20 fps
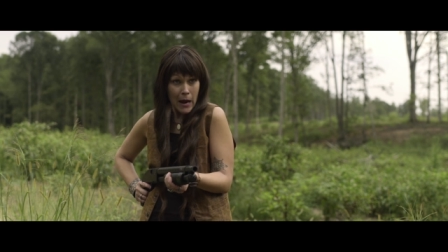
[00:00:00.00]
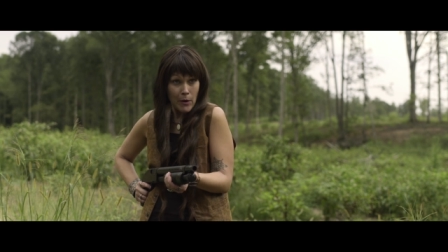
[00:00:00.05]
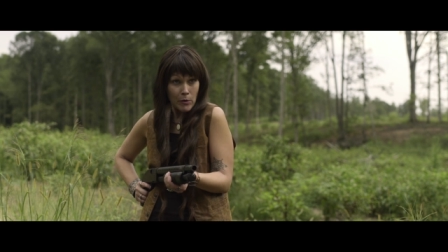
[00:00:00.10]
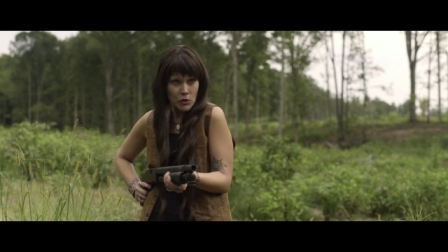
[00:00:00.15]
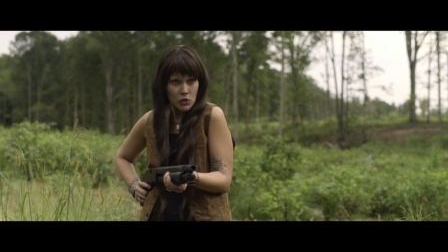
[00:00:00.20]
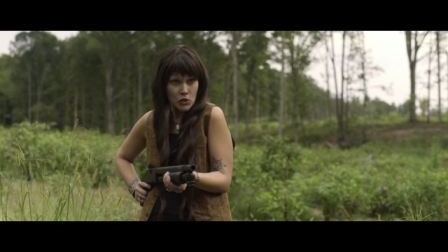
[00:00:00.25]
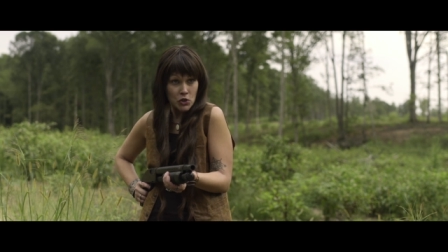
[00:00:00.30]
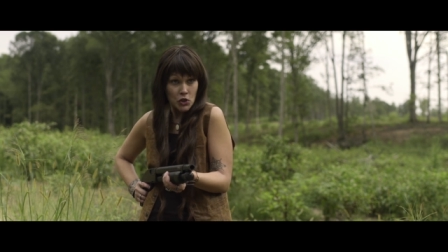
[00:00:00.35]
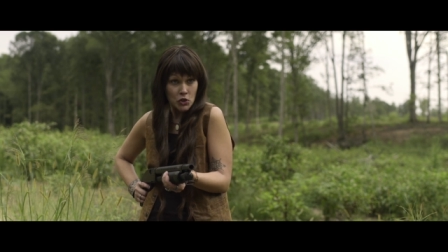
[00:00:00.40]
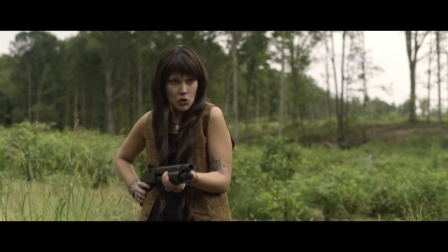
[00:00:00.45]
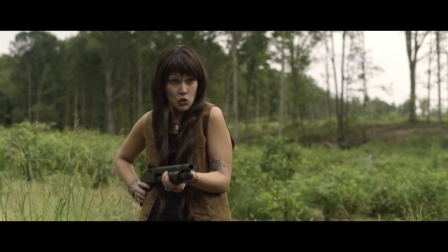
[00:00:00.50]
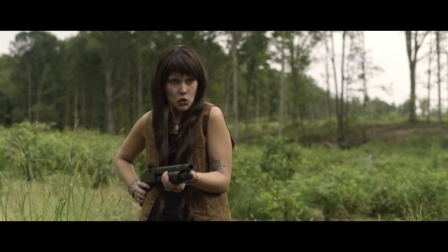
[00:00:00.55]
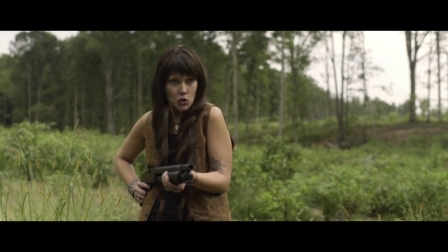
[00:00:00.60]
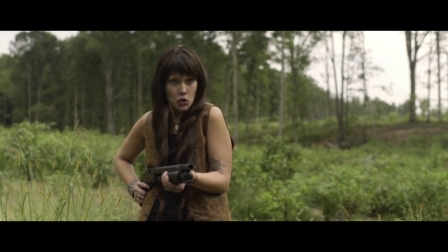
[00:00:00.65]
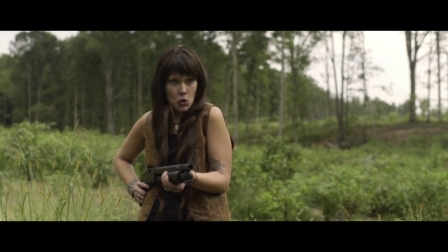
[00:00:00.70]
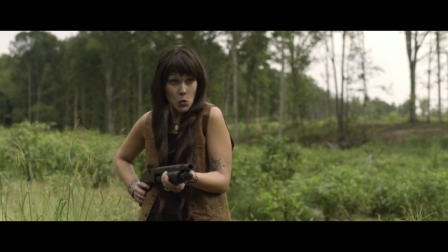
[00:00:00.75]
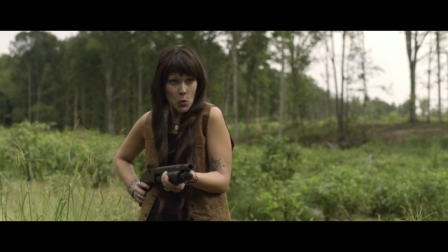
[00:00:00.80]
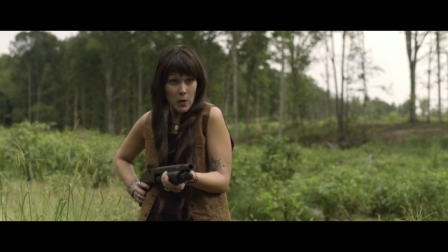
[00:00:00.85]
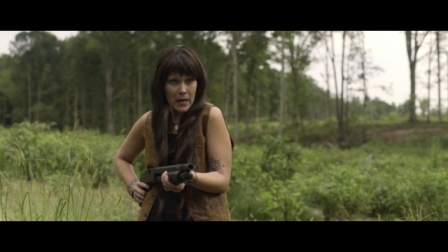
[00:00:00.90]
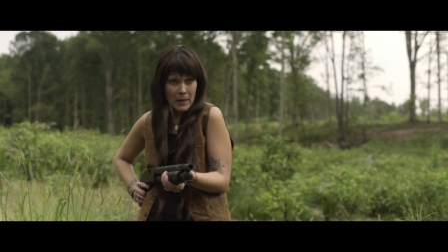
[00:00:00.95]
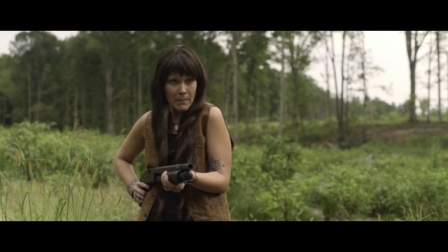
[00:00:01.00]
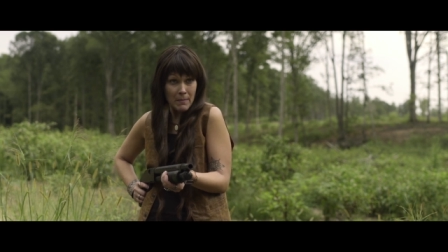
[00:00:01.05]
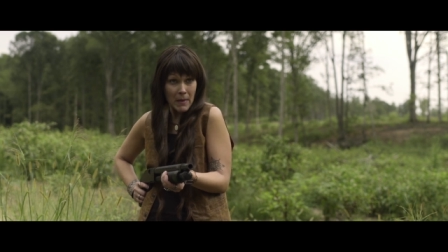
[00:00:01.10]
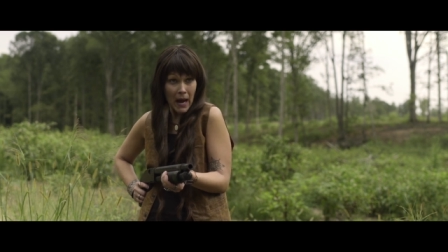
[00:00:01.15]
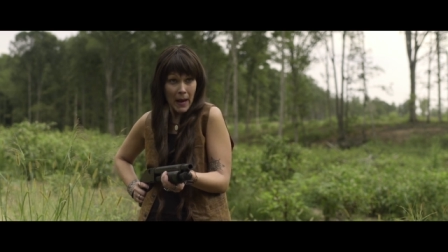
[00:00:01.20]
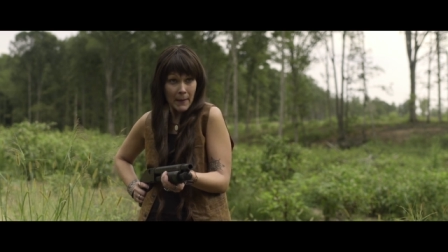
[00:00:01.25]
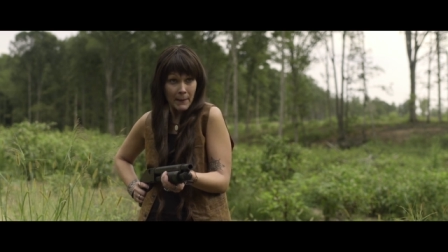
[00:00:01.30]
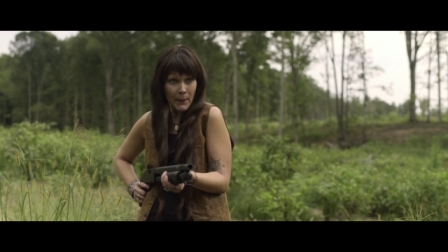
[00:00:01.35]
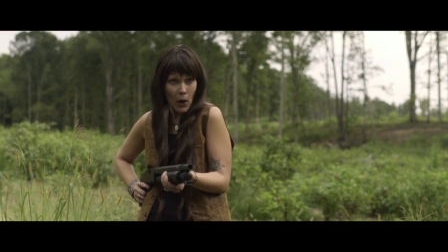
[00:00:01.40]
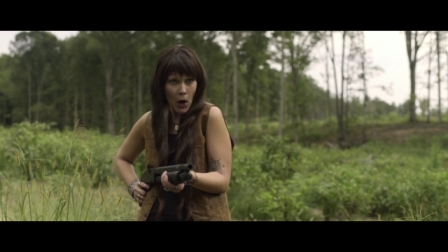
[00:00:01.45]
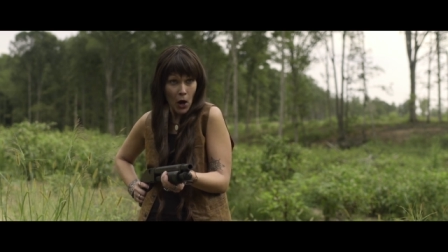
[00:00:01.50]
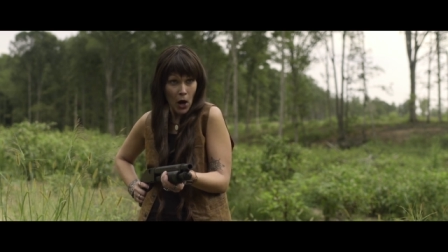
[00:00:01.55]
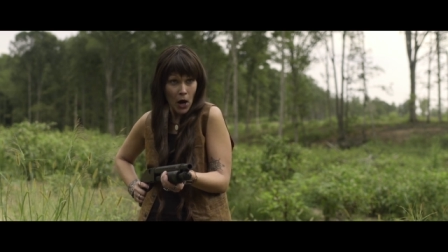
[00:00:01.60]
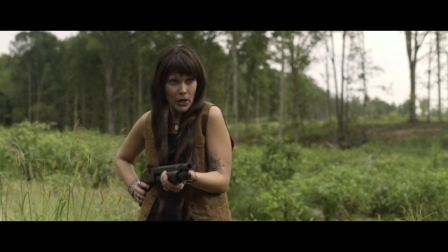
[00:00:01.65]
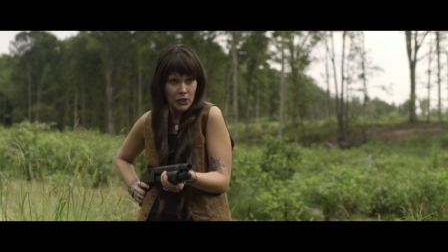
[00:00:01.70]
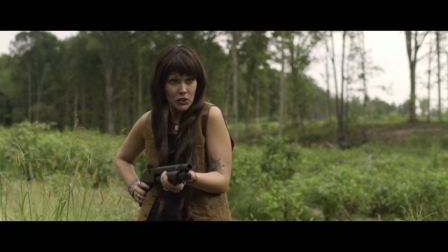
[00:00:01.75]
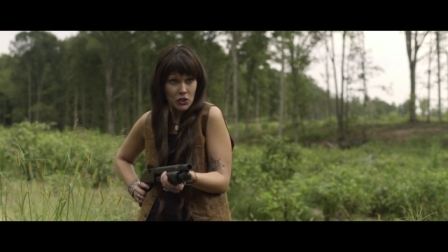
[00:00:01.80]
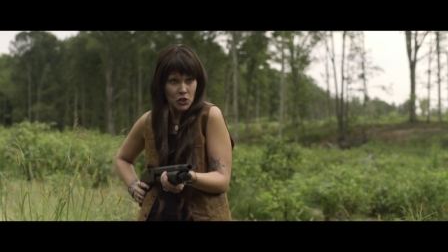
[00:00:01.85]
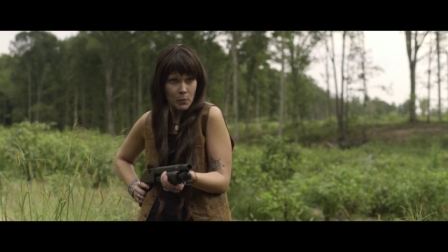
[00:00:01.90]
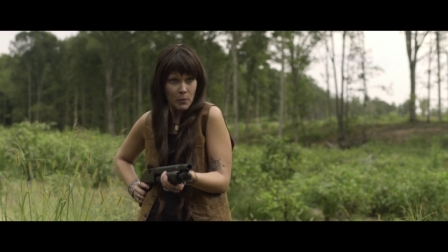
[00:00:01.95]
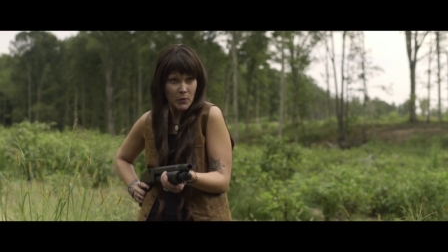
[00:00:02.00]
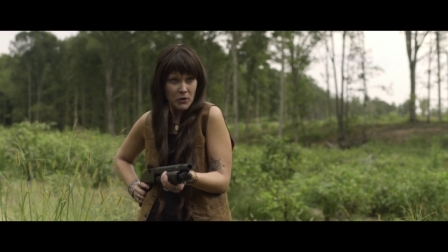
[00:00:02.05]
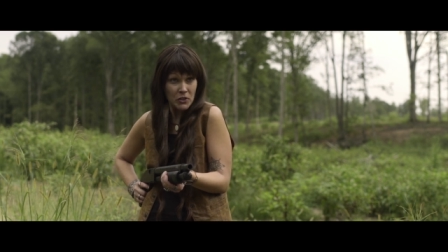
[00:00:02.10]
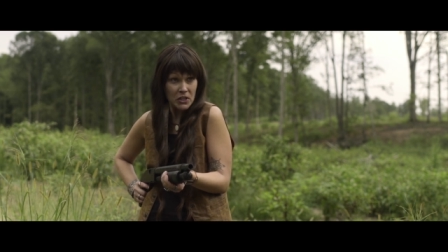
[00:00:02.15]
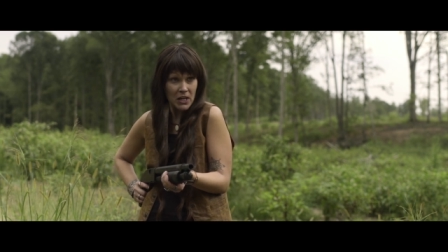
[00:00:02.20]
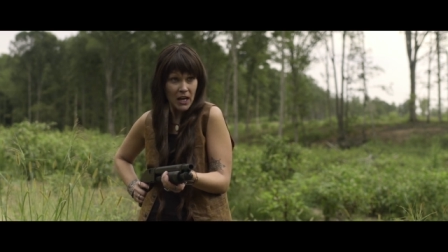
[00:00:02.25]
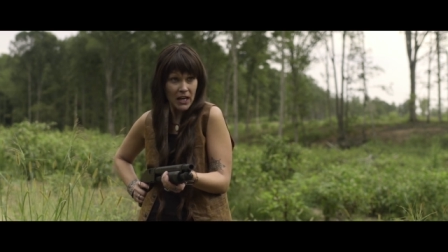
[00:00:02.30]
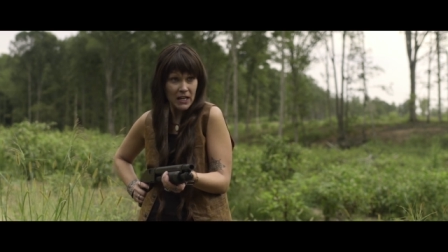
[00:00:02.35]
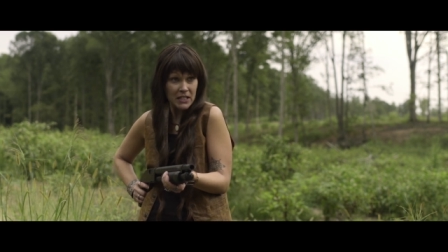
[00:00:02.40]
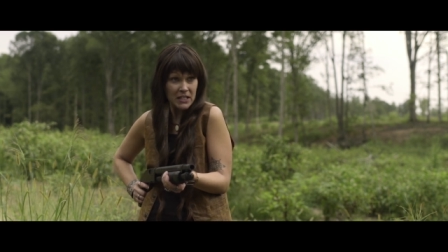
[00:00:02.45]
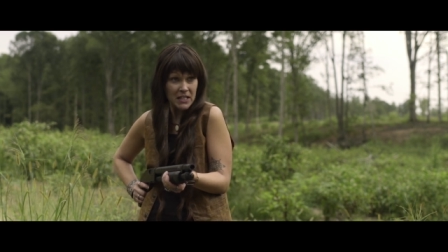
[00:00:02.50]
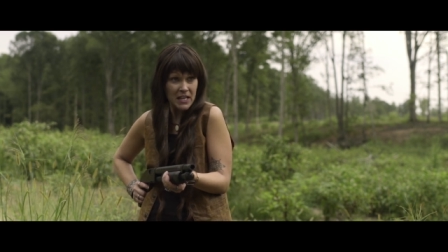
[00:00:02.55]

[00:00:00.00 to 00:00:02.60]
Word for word: I was just doing my part to protect